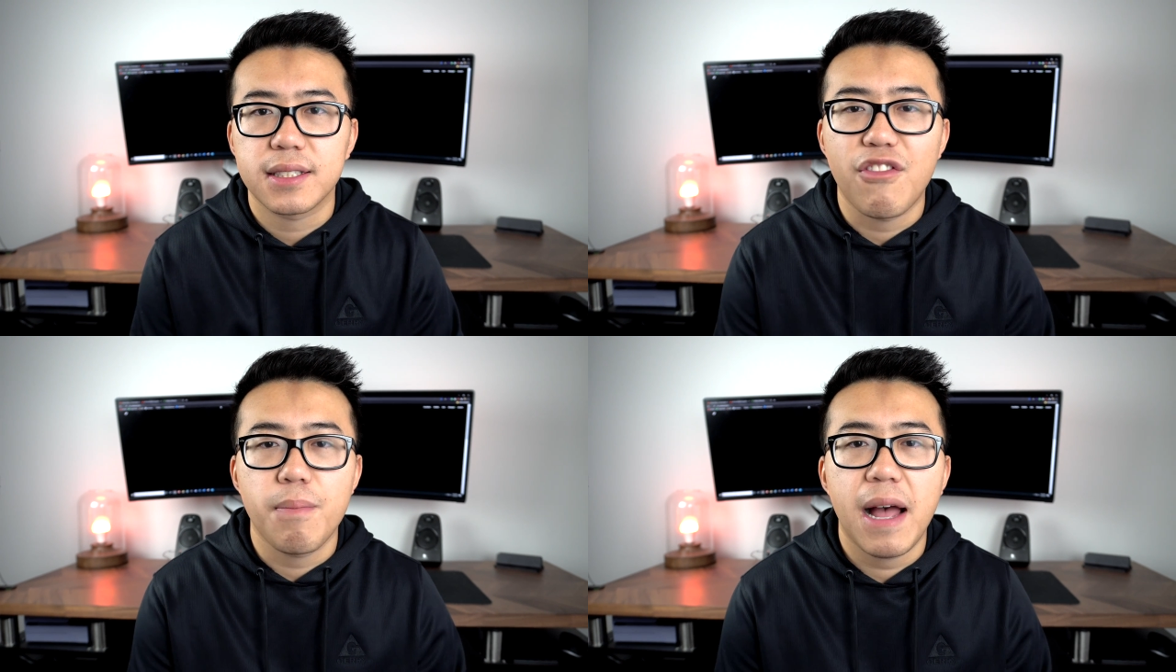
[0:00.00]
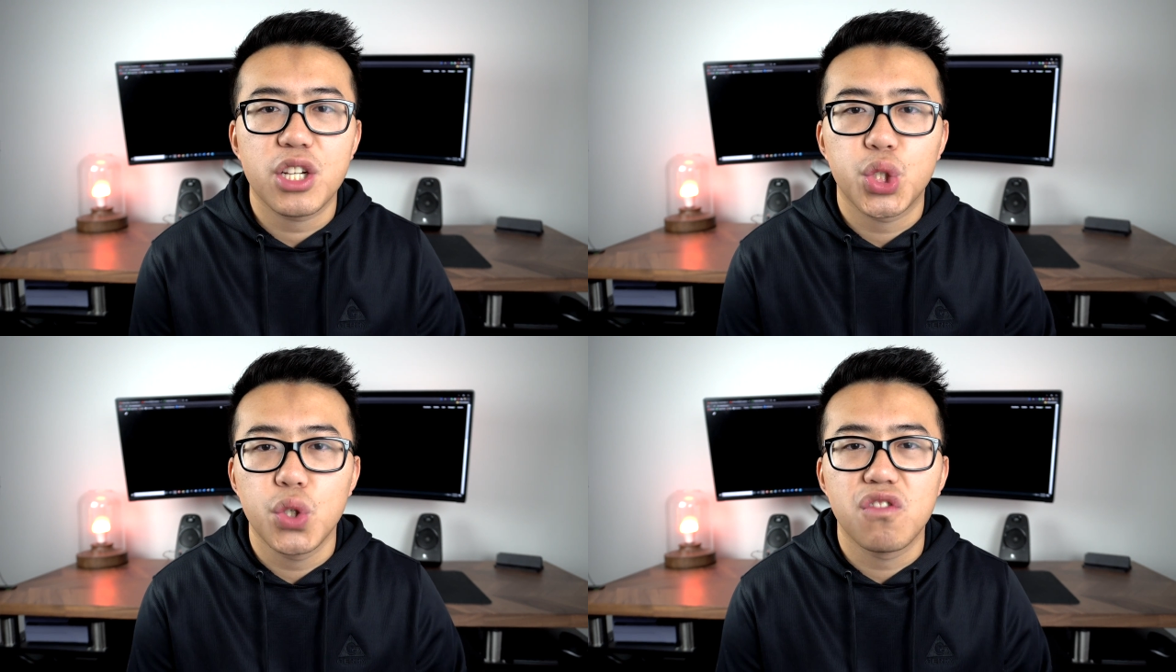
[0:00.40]
Now, if you're
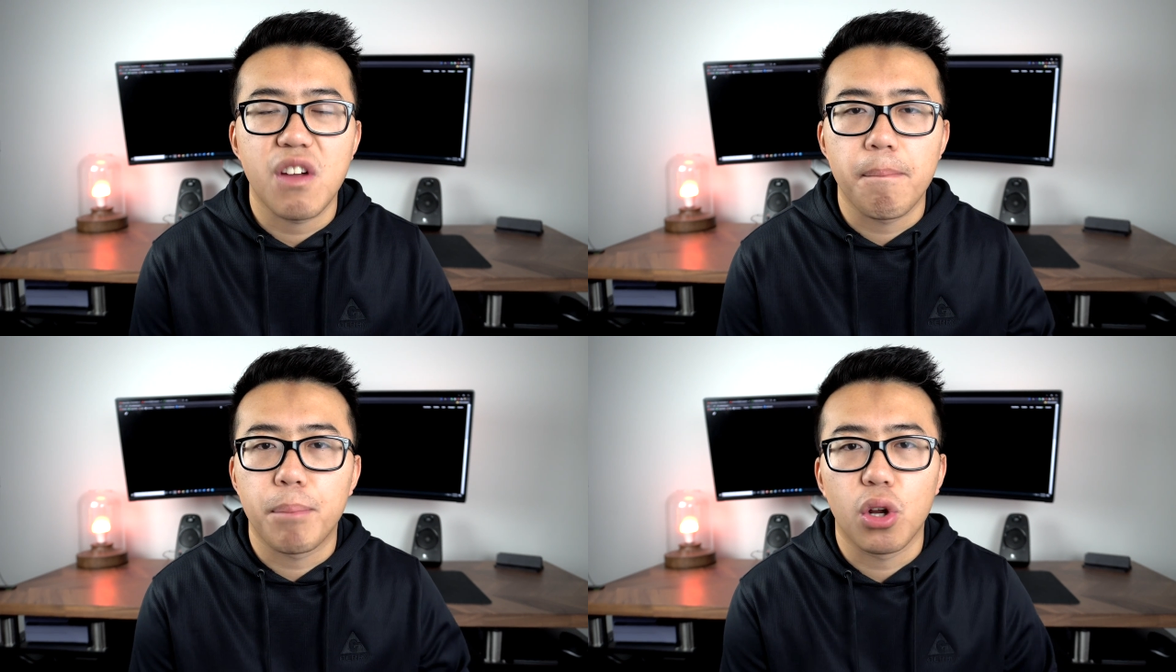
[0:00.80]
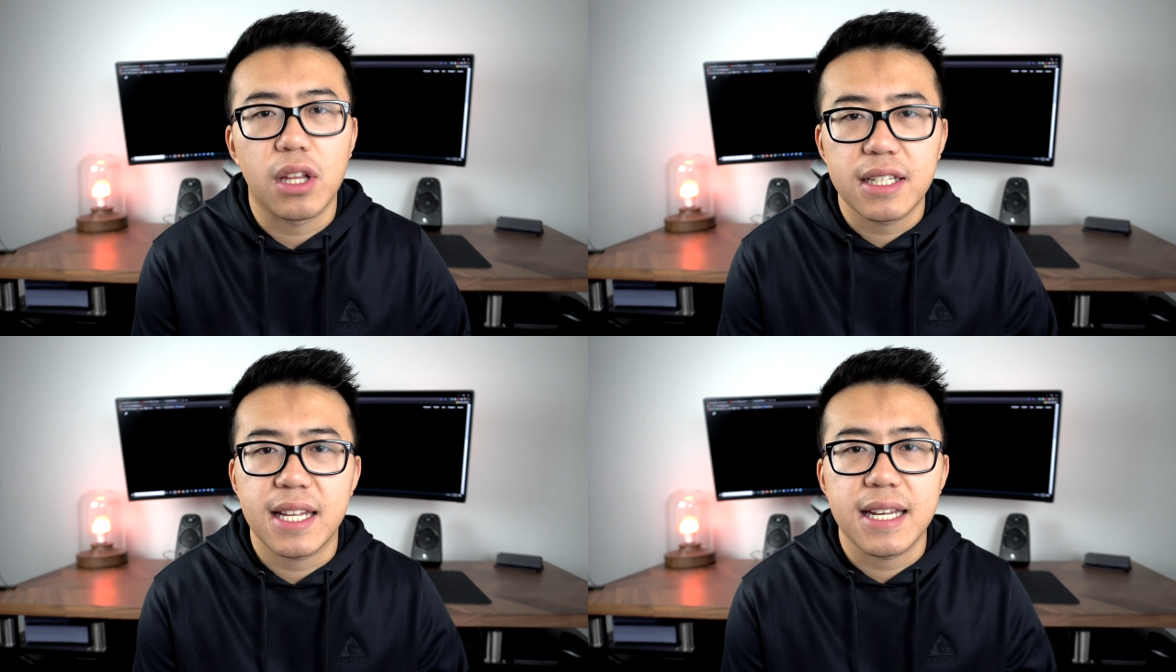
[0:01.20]
buying shoes from
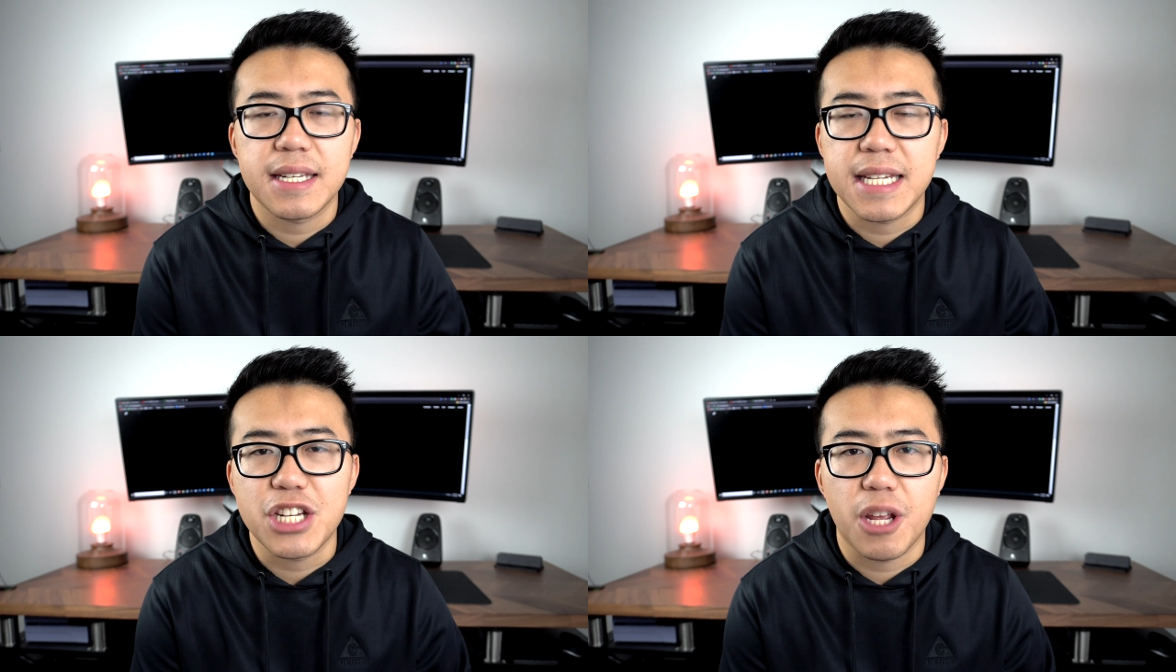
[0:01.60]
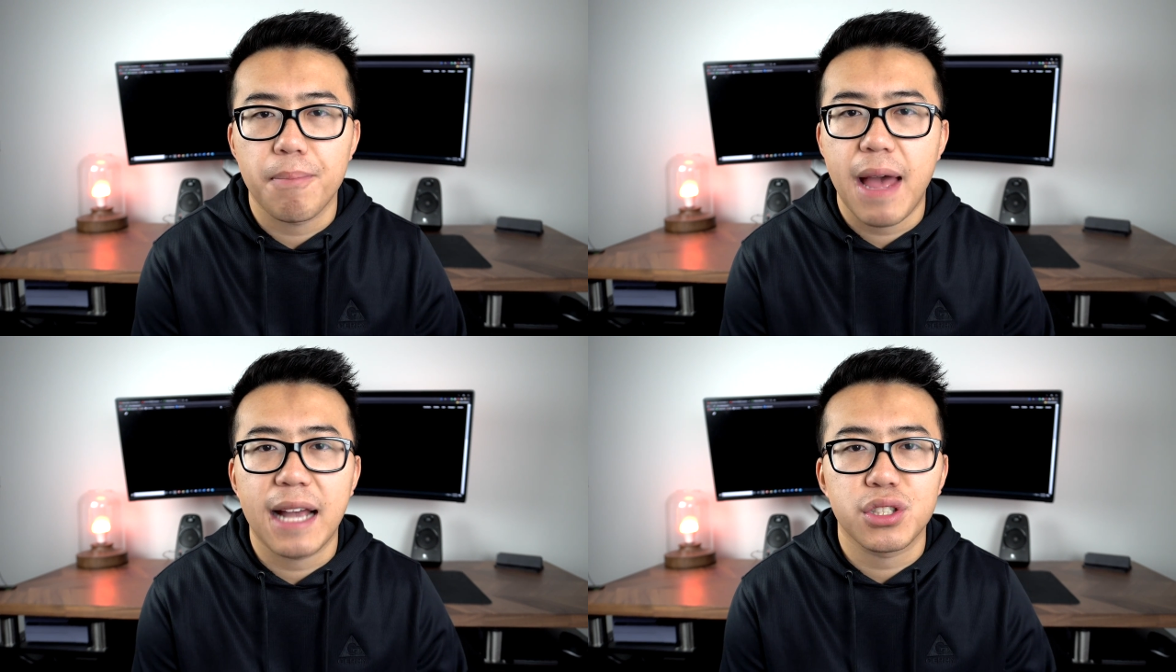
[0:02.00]
Burlington, TJ
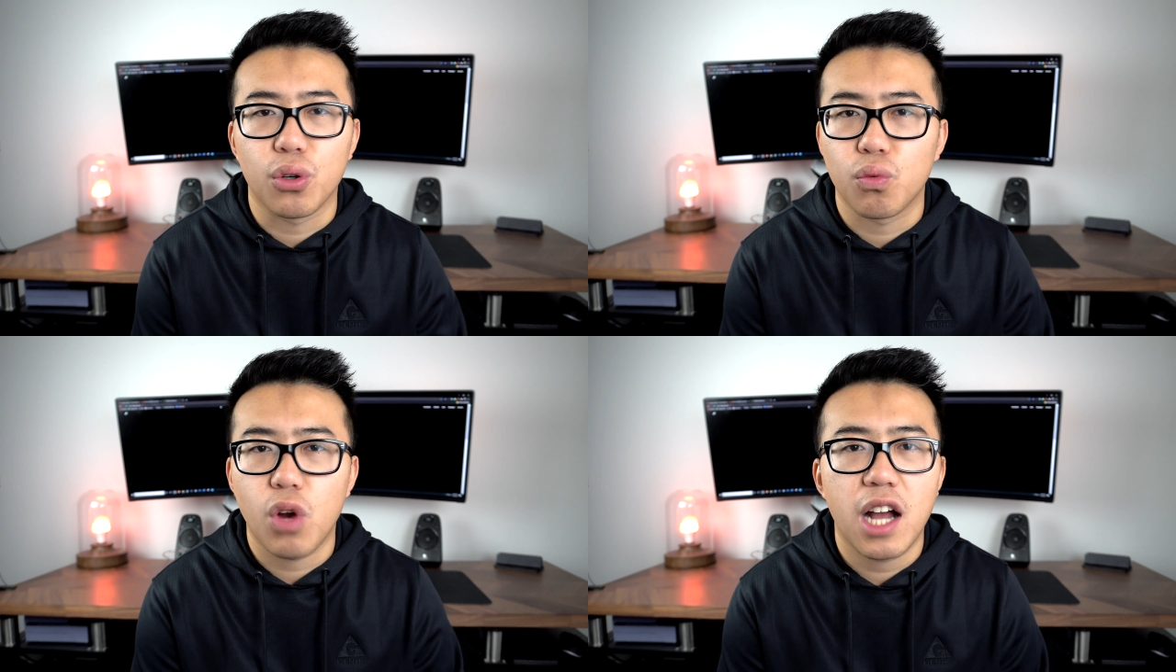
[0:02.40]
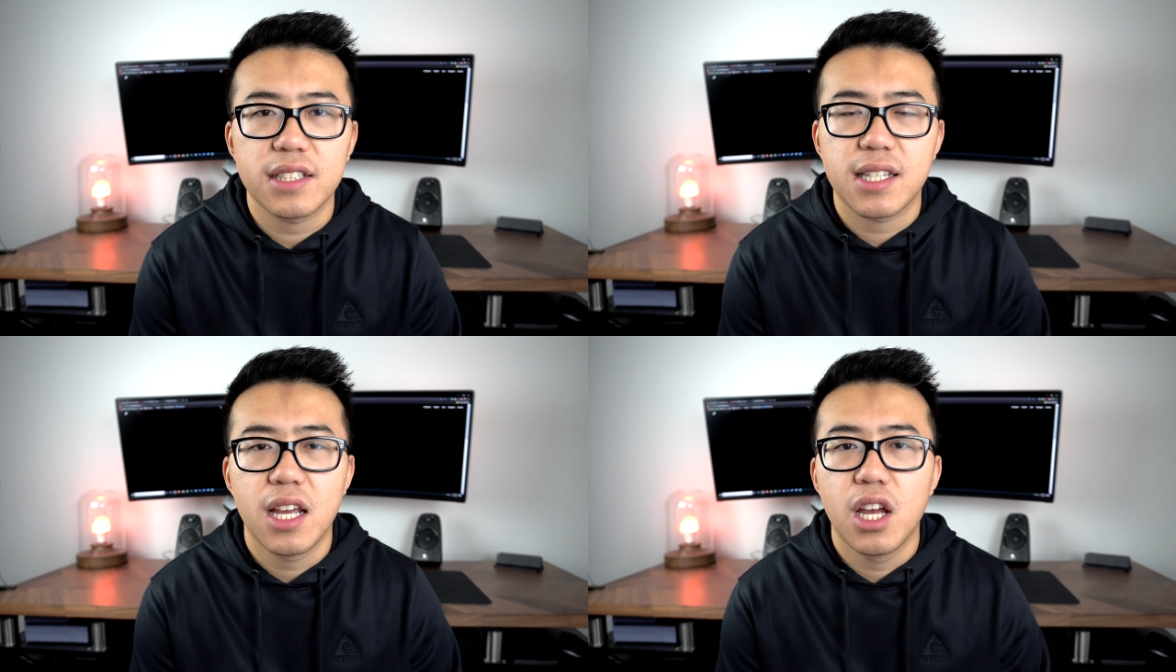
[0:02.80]
Maxx, or
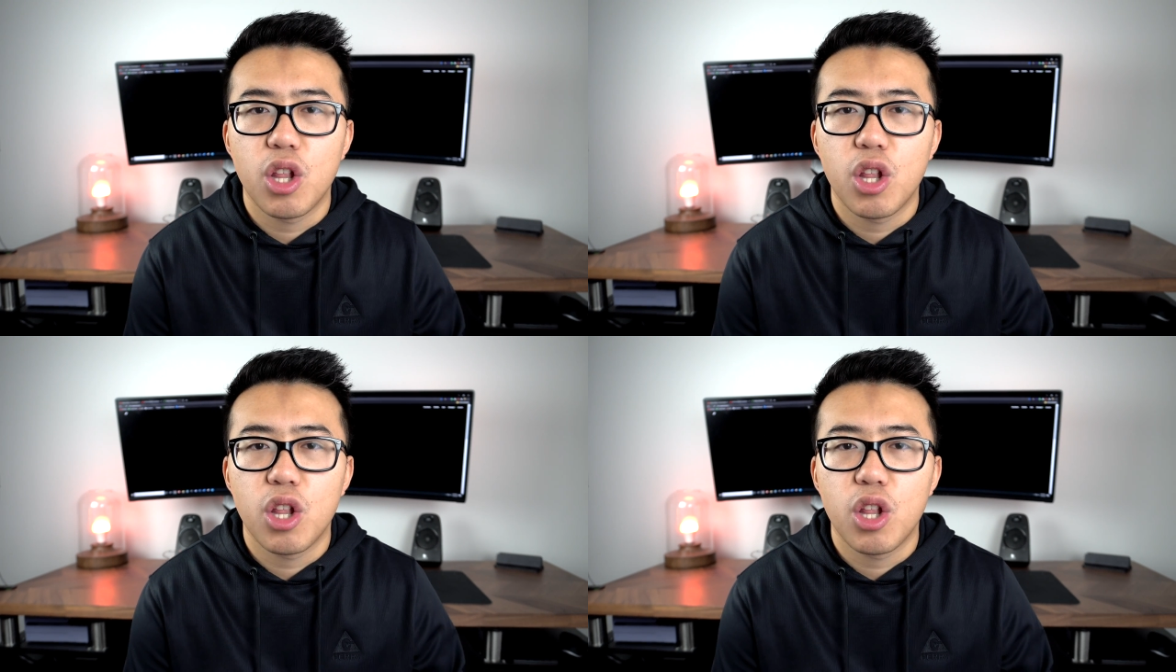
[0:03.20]
Ross,